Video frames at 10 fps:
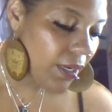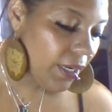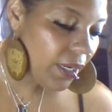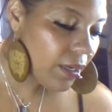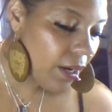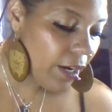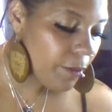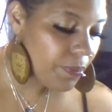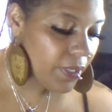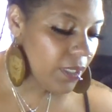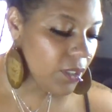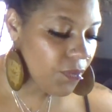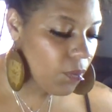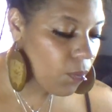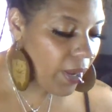I get a card, please,
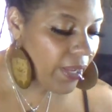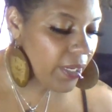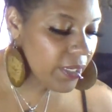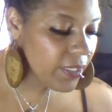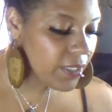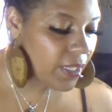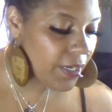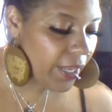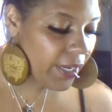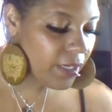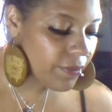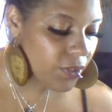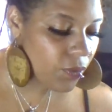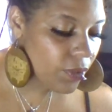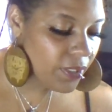for why is the Nine of
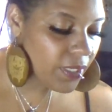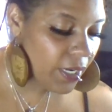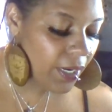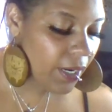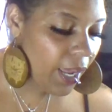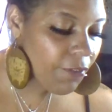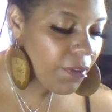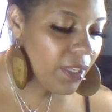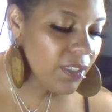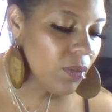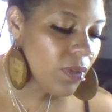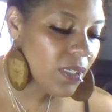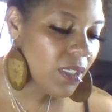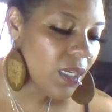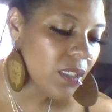Swords here? I feel like someone
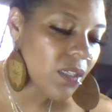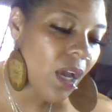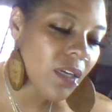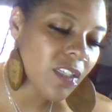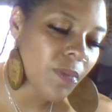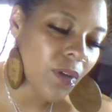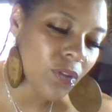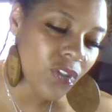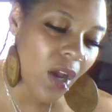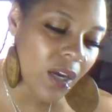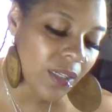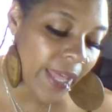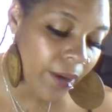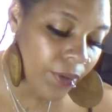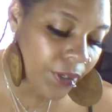is saying talk to me or talk
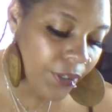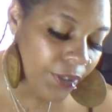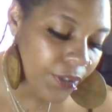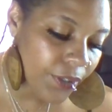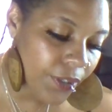louder.